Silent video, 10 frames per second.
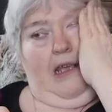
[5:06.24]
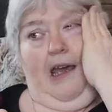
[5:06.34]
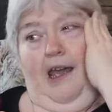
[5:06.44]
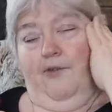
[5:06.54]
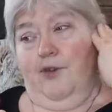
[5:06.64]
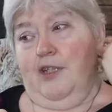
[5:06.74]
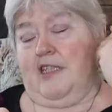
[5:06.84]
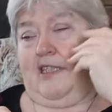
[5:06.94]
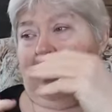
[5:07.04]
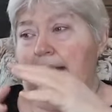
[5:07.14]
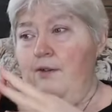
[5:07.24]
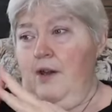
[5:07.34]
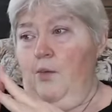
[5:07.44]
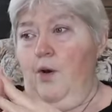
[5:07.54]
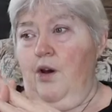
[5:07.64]
I have reached an
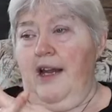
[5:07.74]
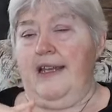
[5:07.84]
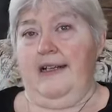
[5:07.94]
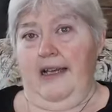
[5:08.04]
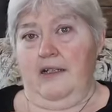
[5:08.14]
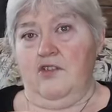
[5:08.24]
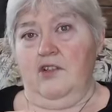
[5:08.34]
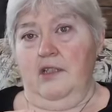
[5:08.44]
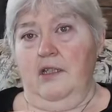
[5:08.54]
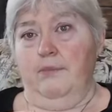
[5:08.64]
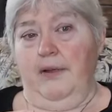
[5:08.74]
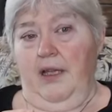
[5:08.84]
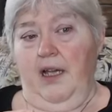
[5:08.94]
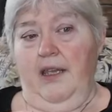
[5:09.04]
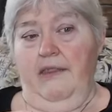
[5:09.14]
area where I can actually
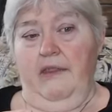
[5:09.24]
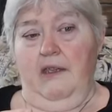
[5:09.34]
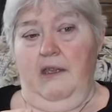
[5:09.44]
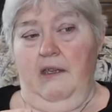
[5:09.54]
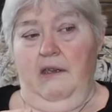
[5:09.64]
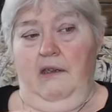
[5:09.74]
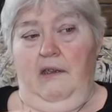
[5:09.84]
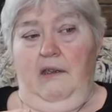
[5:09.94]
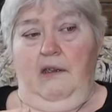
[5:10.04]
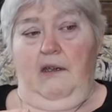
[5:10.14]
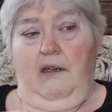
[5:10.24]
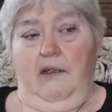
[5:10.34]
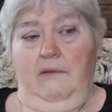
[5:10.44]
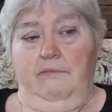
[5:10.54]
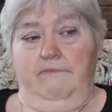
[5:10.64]
apply the
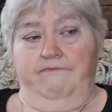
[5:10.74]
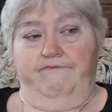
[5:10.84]
um,